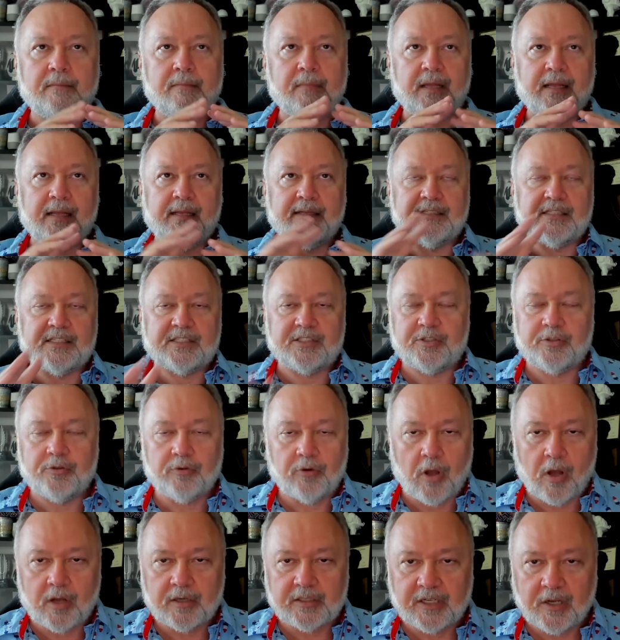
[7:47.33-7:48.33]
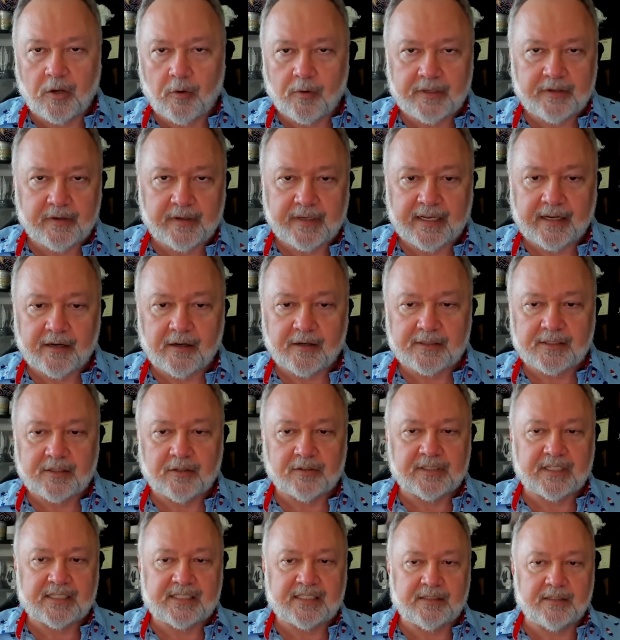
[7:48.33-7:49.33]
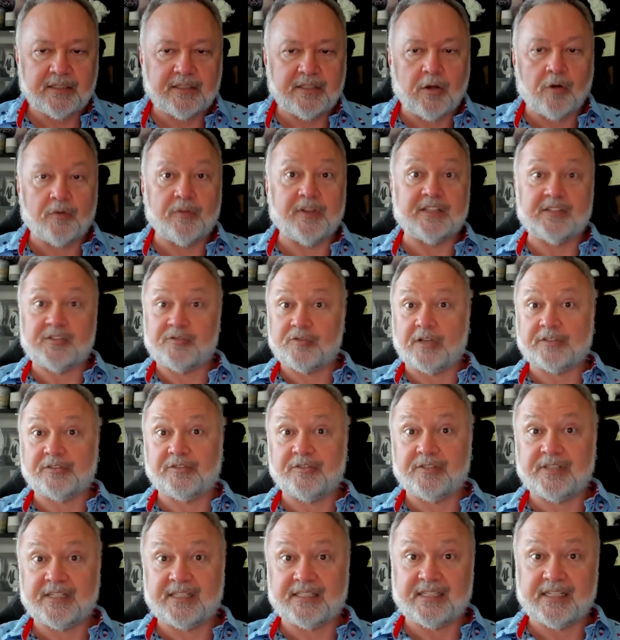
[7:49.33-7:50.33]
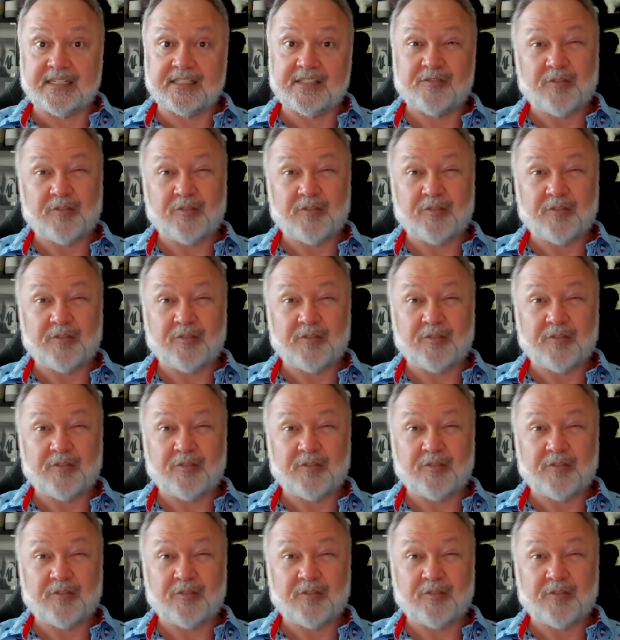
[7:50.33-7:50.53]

It's too long to go into it here, so just know that structures exist.